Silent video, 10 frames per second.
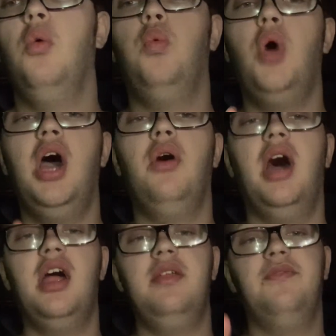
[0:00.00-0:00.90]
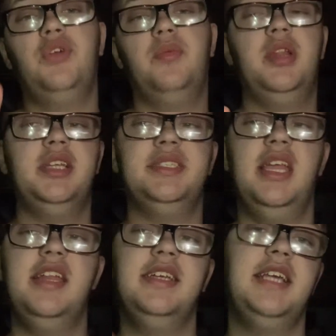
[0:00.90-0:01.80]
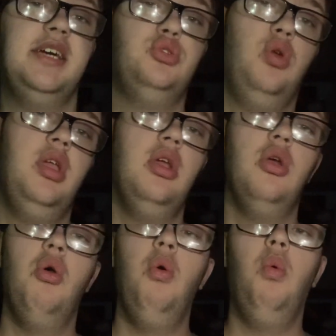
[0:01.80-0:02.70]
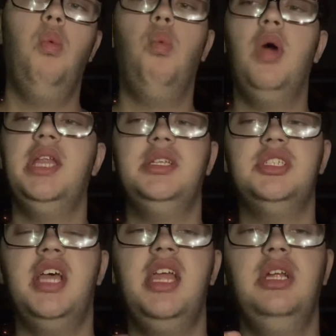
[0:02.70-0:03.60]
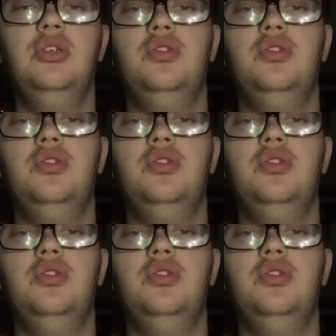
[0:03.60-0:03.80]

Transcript: While I am filming this, it is actually Wednesday,